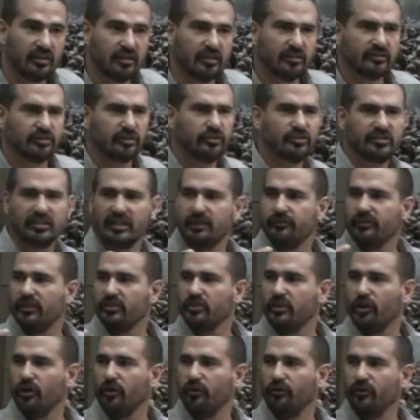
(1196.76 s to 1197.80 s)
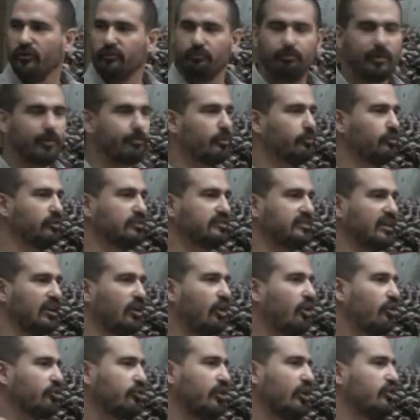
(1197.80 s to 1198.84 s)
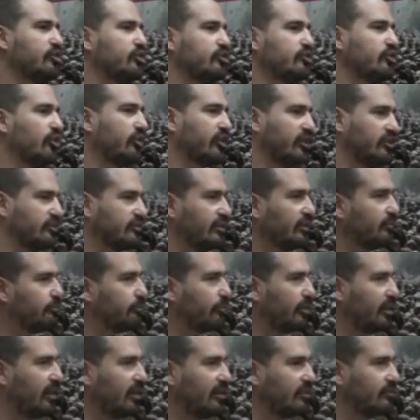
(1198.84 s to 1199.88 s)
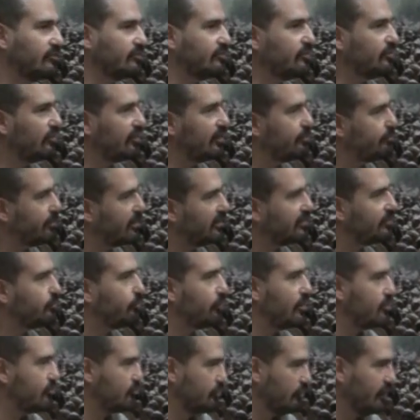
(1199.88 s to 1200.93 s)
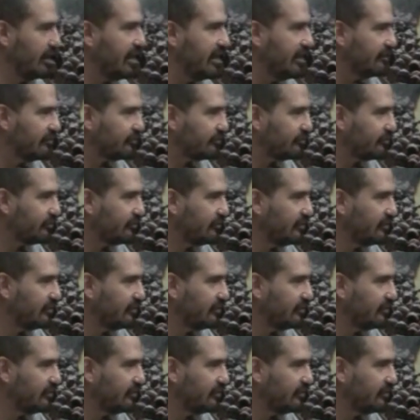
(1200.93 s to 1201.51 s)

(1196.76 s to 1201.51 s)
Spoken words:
So you see, even though people would say, oh, you're New Yorkers, and, well, you know, depending on where you live.